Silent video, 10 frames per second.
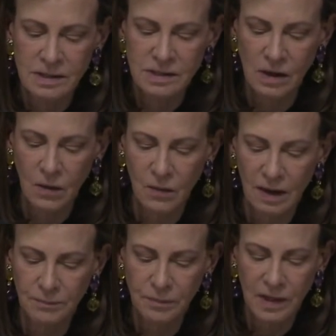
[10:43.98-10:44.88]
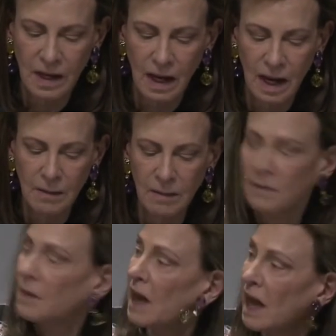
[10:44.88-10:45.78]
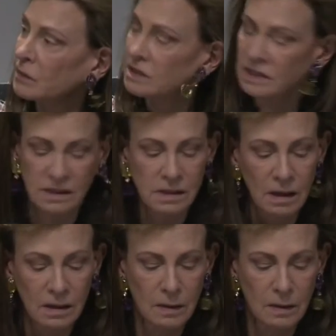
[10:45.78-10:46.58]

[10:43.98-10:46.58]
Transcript: So um, I would just